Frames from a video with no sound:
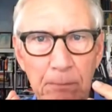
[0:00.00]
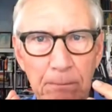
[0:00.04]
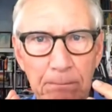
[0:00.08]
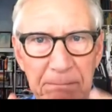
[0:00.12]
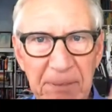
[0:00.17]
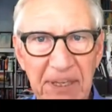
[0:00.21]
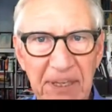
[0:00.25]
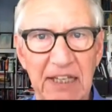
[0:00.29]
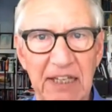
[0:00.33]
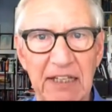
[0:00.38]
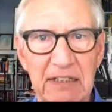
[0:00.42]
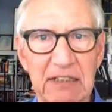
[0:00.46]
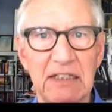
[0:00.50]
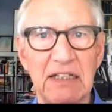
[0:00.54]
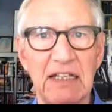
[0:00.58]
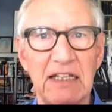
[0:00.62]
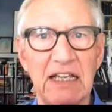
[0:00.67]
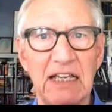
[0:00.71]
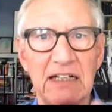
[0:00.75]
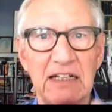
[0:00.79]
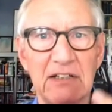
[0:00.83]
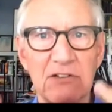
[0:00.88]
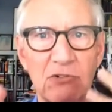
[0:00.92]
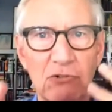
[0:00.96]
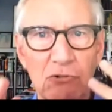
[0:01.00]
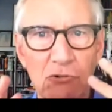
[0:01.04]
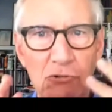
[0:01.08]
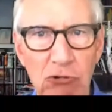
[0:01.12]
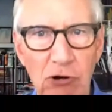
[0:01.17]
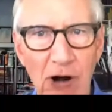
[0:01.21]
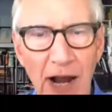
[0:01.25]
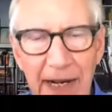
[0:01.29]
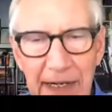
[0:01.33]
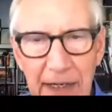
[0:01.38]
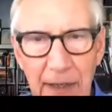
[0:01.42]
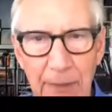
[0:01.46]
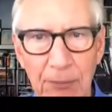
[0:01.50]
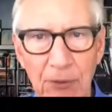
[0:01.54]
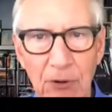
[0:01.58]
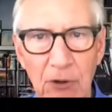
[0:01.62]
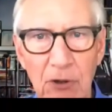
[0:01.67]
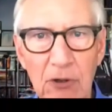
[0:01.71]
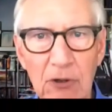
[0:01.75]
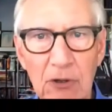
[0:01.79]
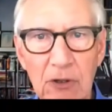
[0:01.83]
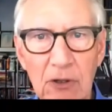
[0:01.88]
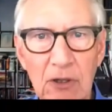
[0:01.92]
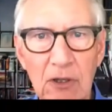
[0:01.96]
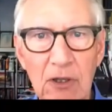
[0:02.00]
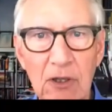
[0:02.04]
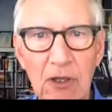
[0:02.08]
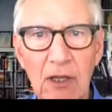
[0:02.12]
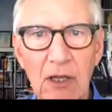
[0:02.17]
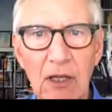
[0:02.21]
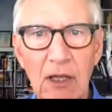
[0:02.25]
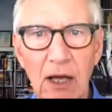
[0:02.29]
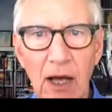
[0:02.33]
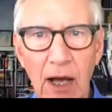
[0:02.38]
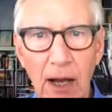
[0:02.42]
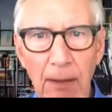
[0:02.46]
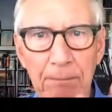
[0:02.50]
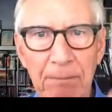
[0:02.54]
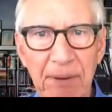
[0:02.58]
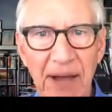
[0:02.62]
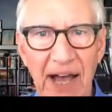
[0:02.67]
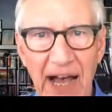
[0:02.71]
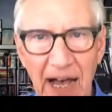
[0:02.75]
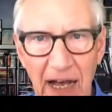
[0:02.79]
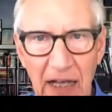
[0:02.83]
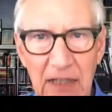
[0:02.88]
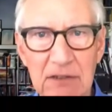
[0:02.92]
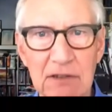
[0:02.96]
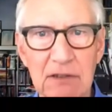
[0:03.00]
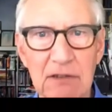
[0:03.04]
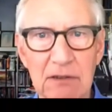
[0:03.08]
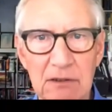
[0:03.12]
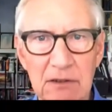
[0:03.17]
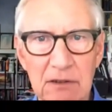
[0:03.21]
been incredible about